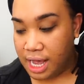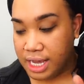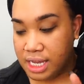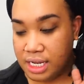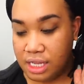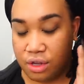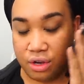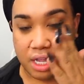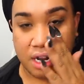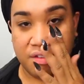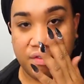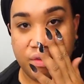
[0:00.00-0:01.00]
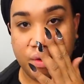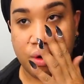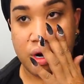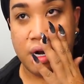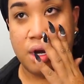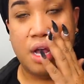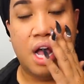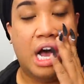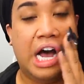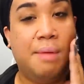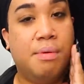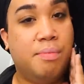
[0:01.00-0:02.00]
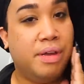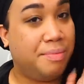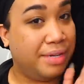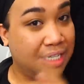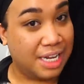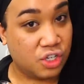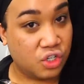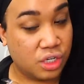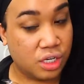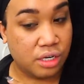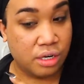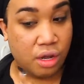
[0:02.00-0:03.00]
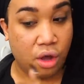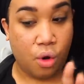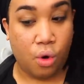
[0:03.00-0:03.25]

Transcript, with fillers: I can either get it for hyperpigmentation